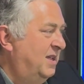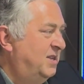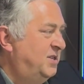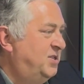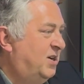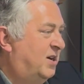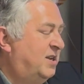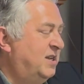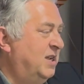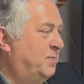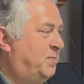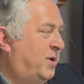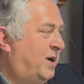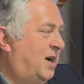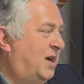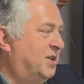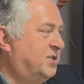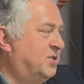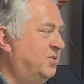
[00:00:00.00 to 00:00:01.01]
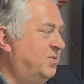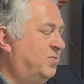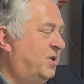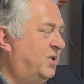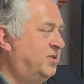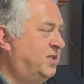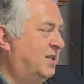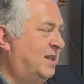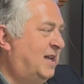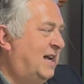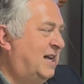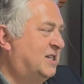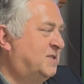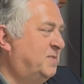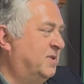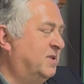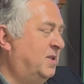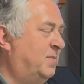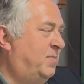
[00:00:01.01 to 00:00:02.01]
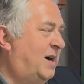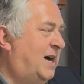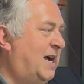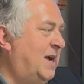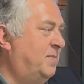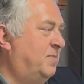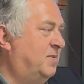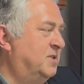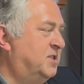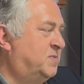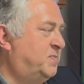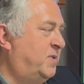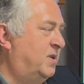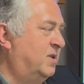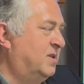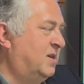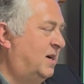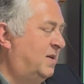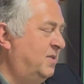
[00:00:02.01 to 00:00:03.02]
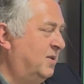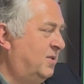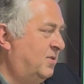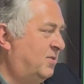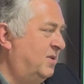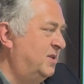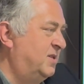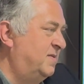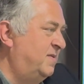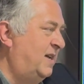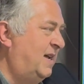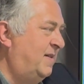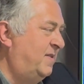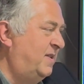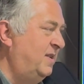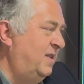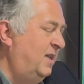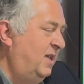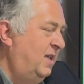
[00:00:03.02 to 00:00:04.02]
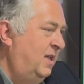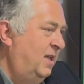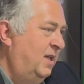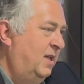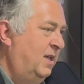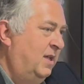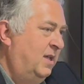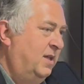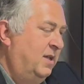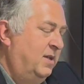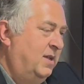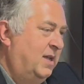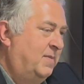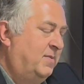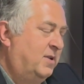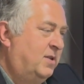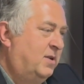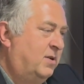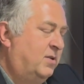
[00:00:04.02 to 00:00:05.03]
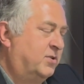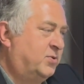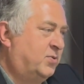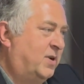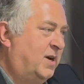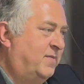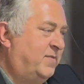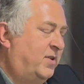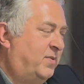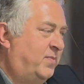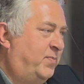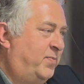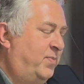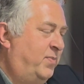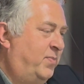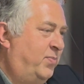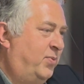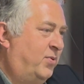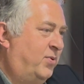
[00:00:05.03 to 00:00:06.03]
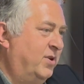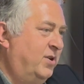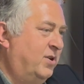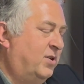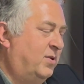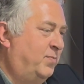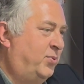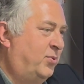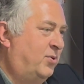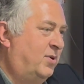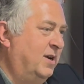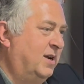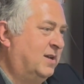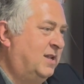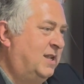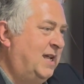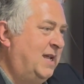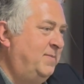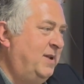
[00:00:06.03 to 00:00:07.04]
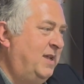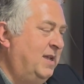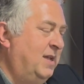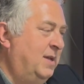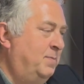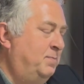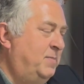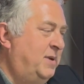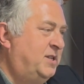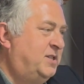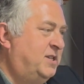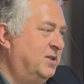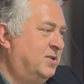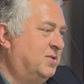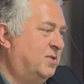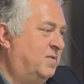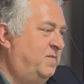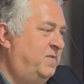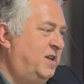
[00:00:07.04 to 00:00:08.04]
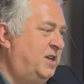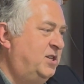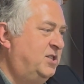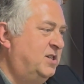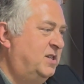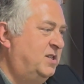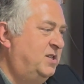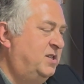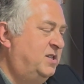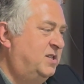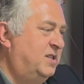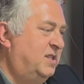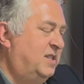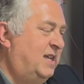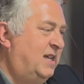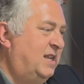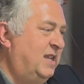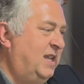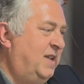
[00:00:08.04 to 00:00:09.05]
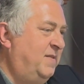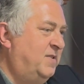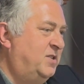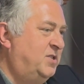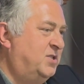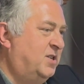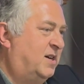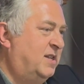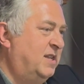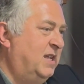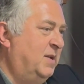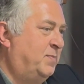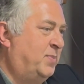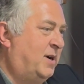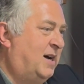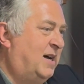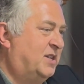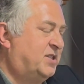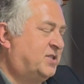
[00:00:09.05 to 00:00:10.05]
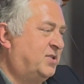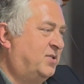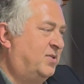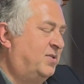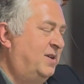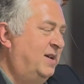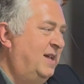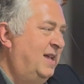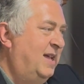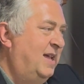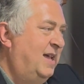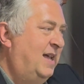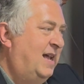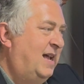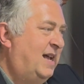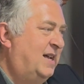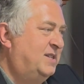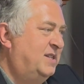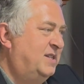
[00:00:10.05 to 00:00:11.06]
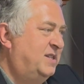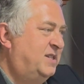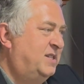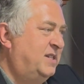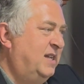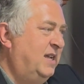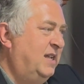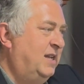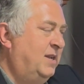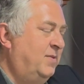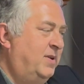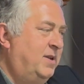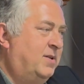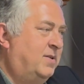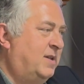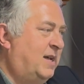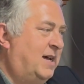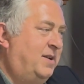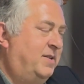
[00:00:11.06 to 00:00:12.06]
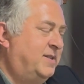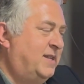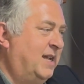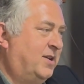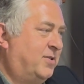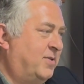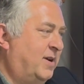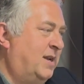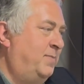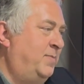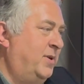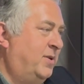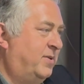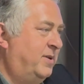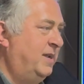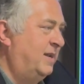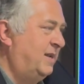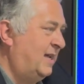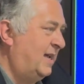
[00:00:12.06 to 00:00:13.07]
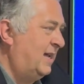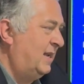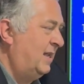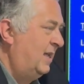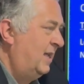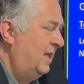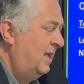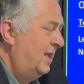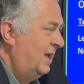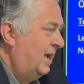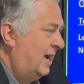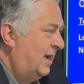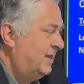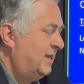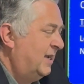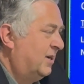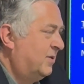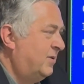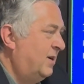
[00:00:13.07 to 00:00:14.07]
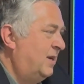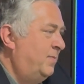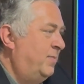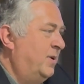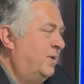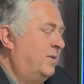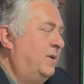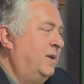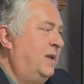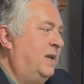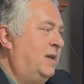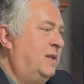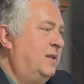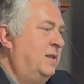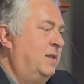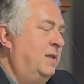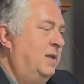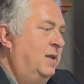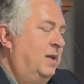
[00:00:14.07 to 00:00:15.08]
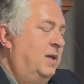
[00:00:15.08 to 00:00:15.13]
John the Apostle, who wrote the last book of the Bible and spoke of the glories of heaven, you have a little 12-year-old boy claiming mystical visions that even John the Apostle hasn't seen. I don't take credibility in that. I take credibility in